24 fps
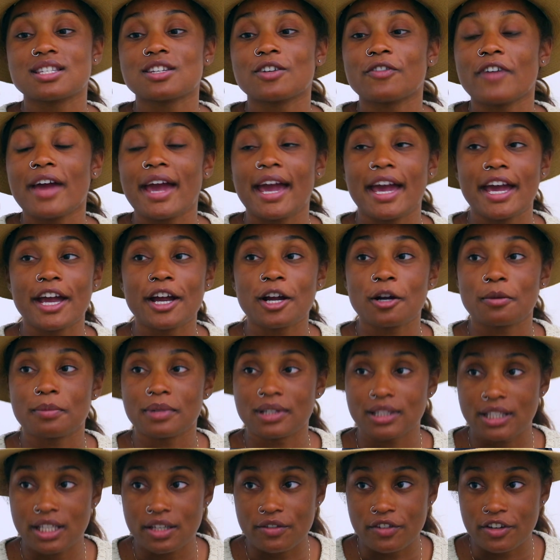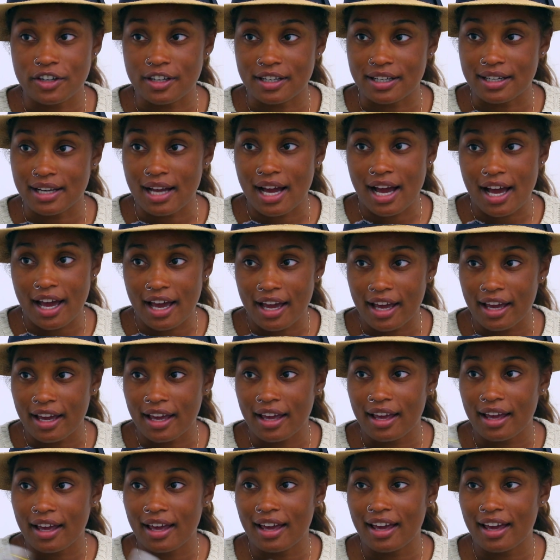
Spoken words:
of hair, believe it or not.